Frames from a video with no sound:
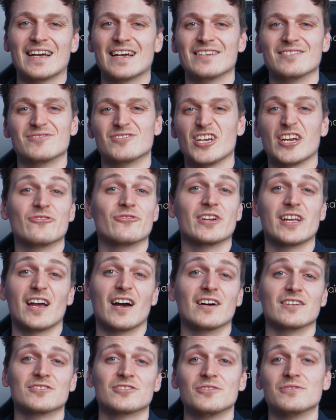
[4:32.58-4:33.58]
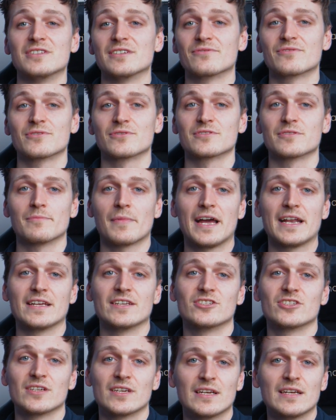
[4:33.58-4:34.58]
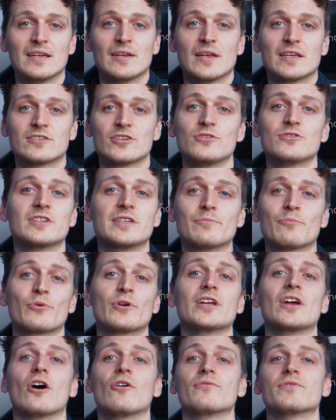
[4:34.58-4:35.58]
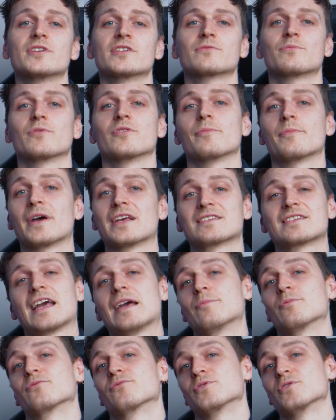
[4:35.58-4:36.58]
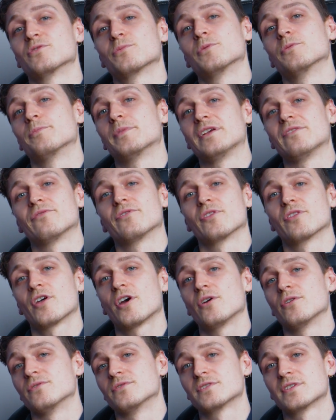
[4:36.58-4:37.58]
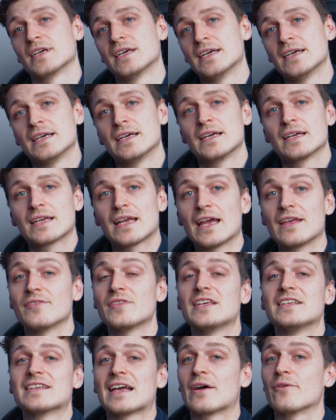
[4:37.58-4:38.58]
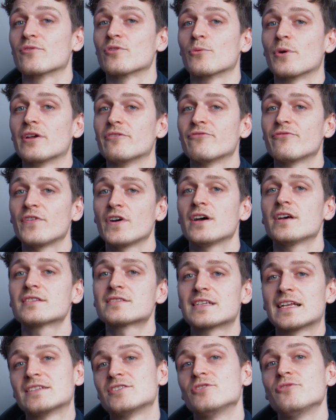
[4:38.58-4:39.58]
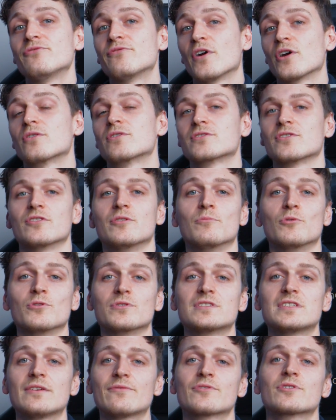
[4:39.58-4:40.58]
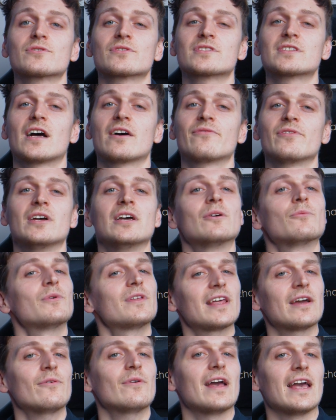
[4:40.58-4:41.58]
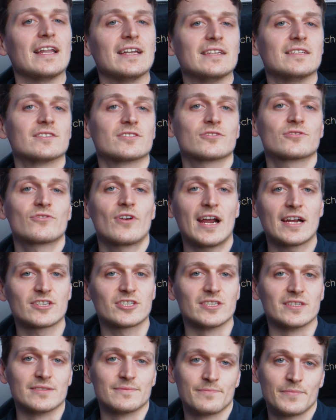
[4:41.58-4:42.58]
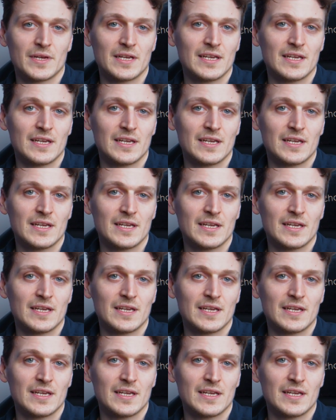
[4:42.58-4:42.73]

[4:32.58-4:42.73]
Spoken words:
and generally aren't too difficult to manage. It's usually pretty obvious what the best cable routes will be for those. Getting these out of the way first lets you focus on the more difficult stuff without any distraction.